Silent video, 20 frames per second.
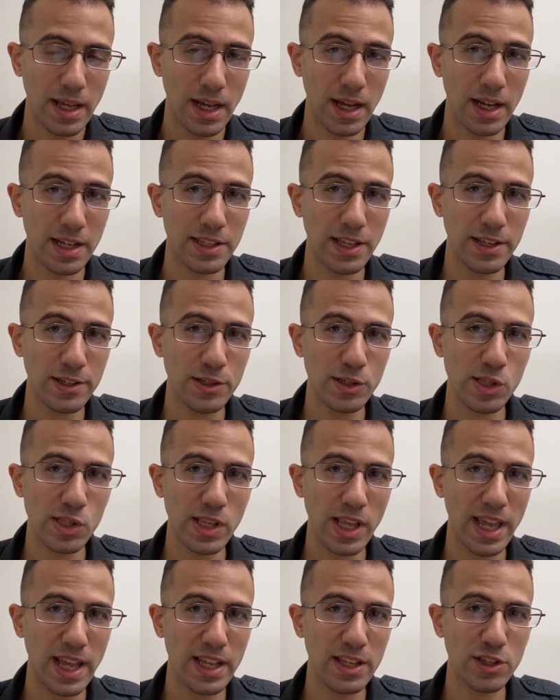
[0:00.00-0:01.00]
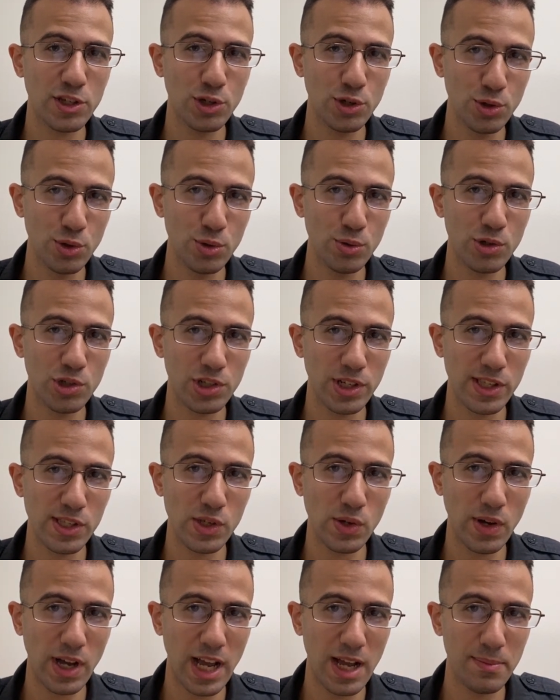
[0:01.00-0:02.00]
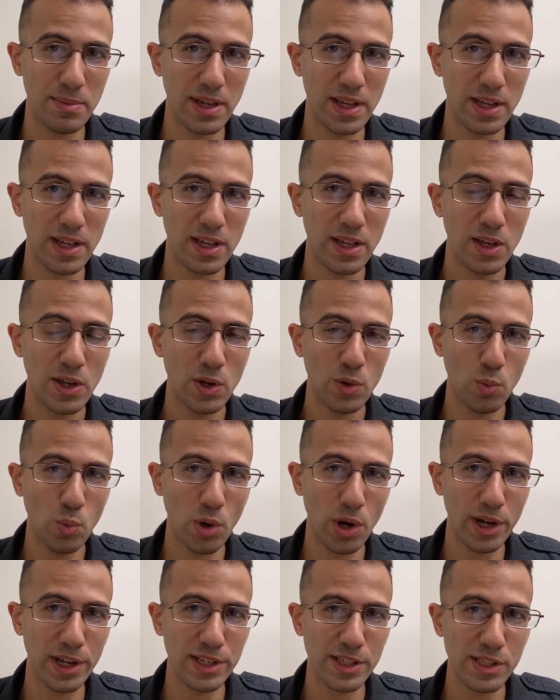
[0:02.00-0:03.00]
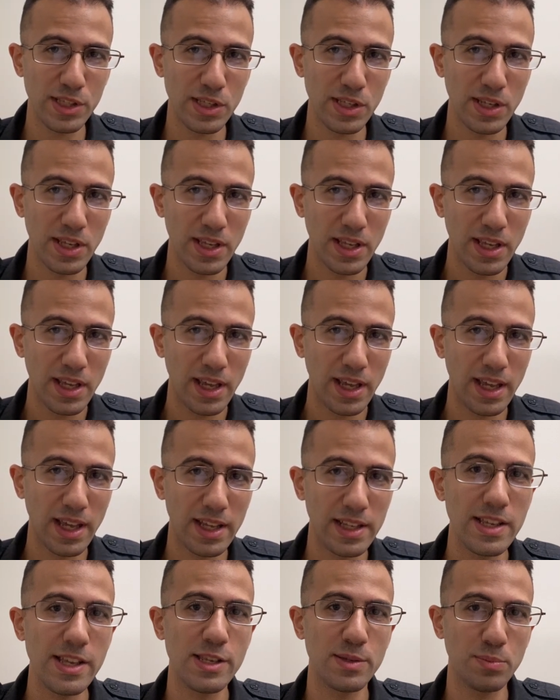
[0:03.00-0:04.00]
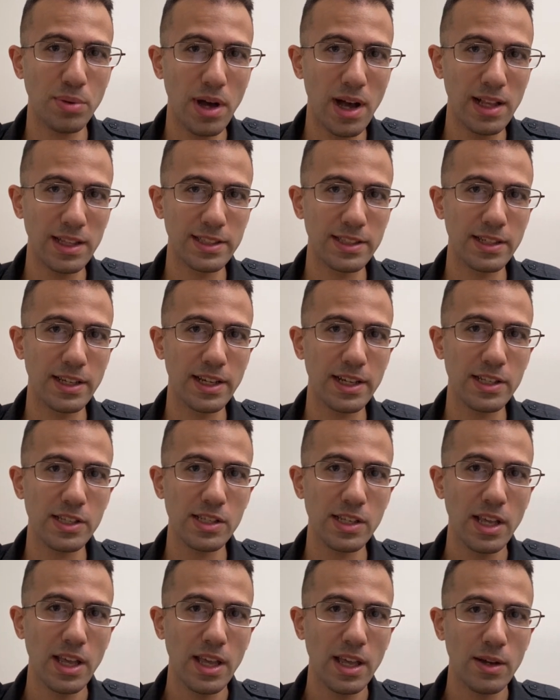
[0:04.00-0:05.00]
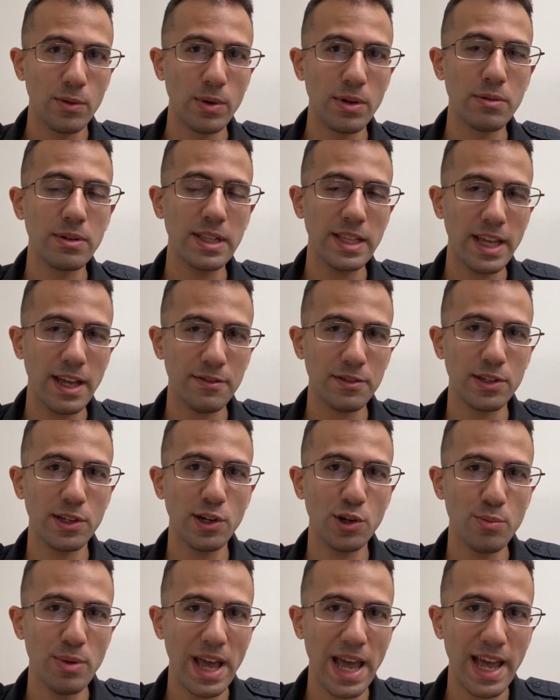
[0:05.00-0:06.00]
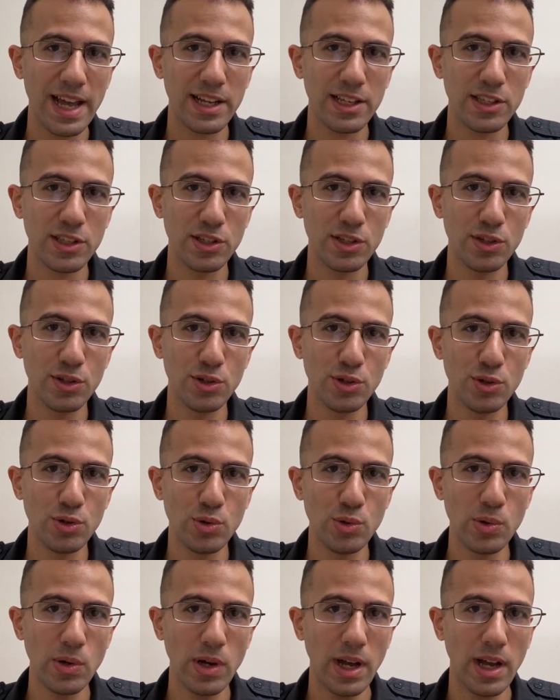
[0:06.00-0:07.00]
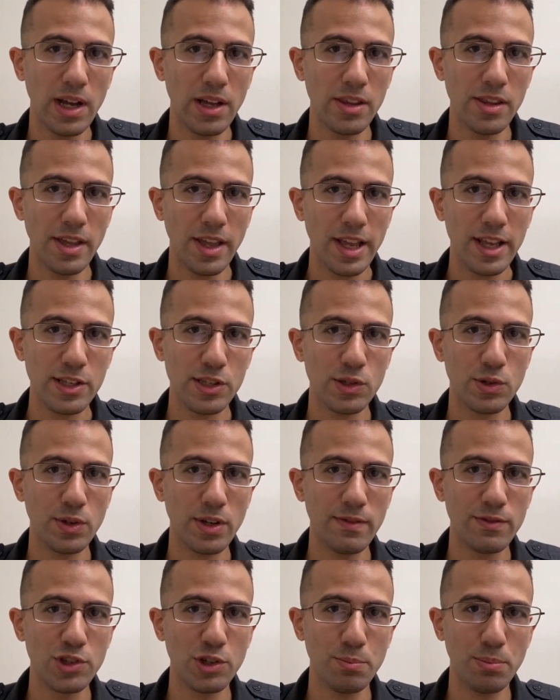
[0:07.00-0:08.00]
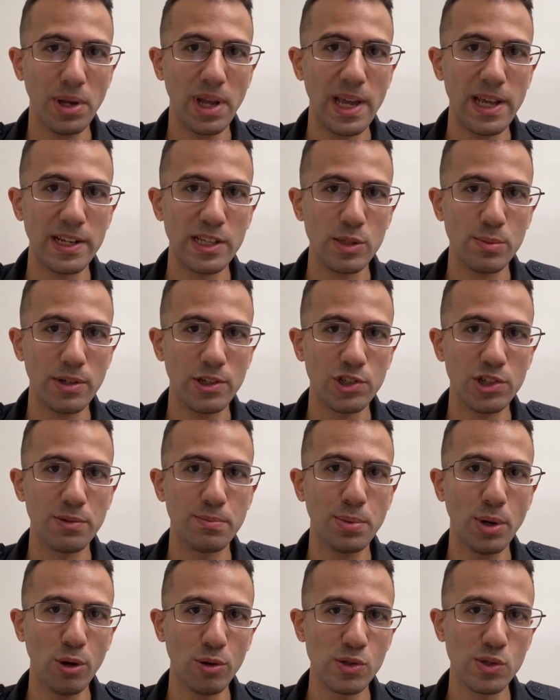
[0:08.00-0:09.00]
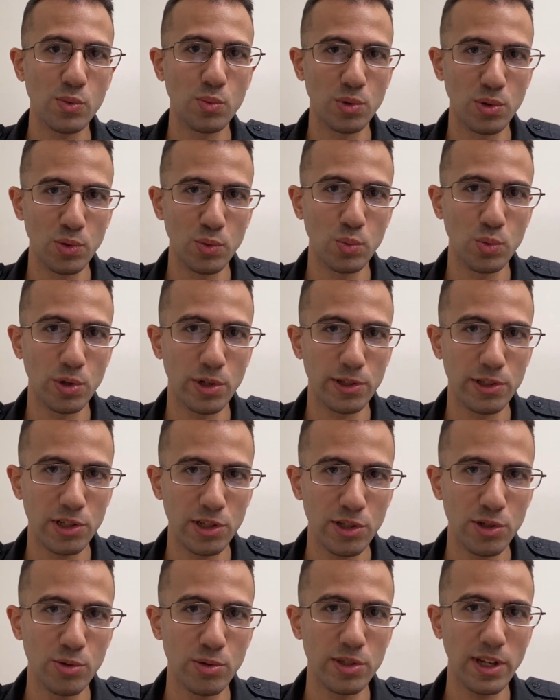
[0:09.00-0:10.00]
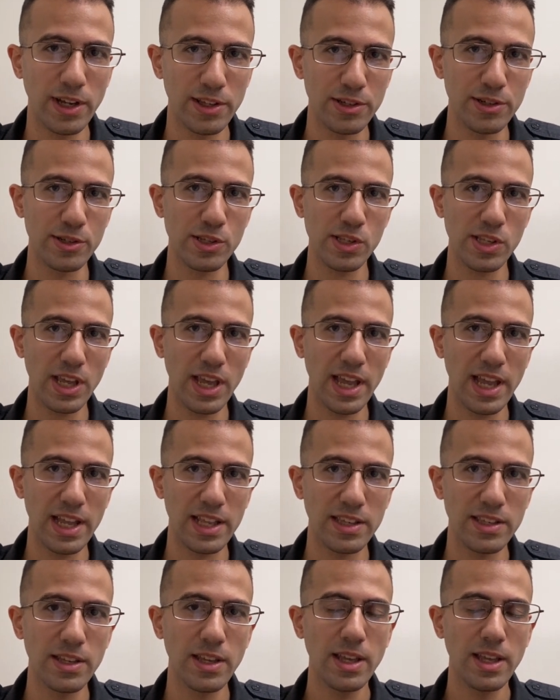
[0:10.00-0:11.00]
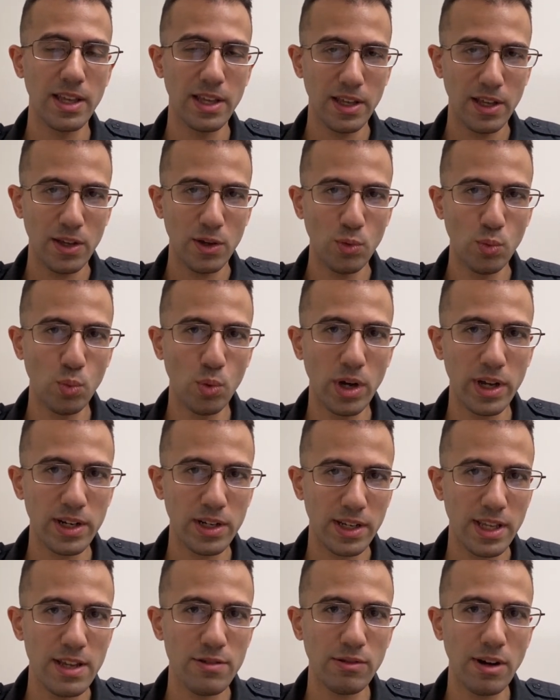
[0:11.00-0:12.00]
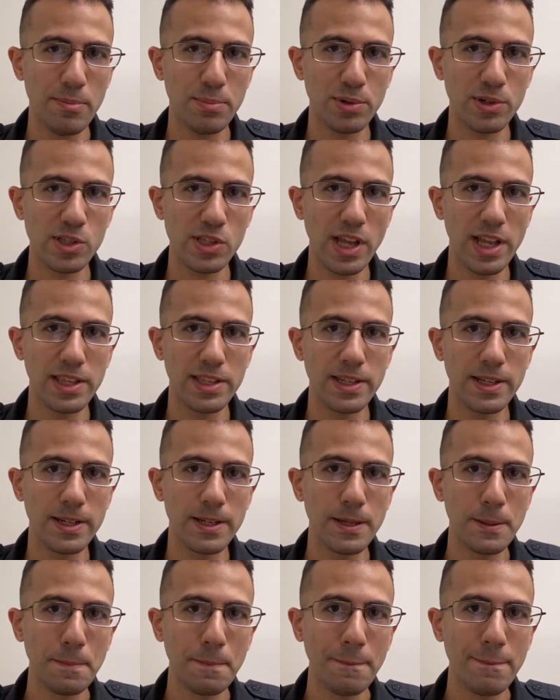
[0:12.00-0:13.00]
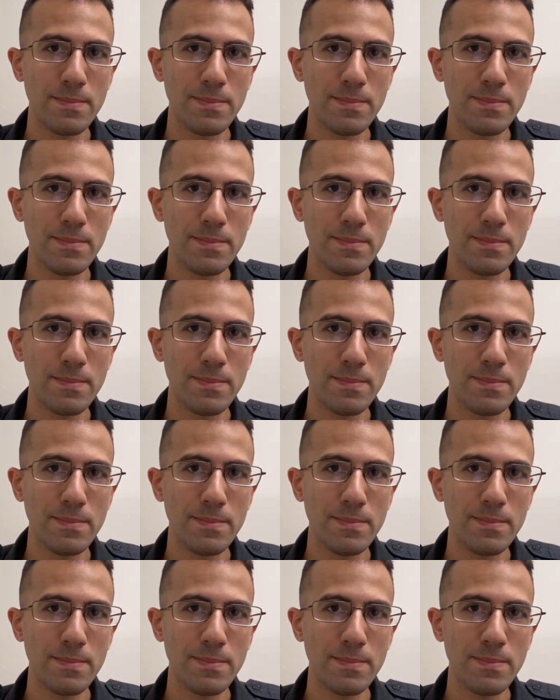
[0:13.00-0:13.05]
To understand who Shinzo Abe was and his politics, we really have to go back to the history of Japan, especially post-World War II, to understand what he represented.